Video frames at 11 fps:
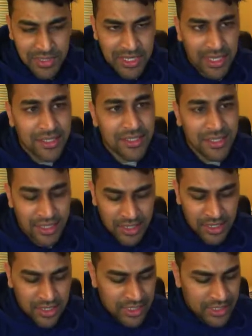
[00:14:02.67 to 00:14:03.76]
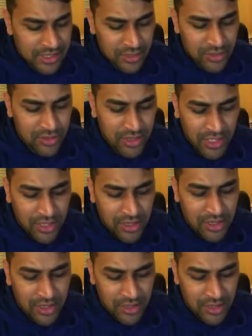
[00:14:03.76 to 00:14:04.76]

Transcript: next is equal to null.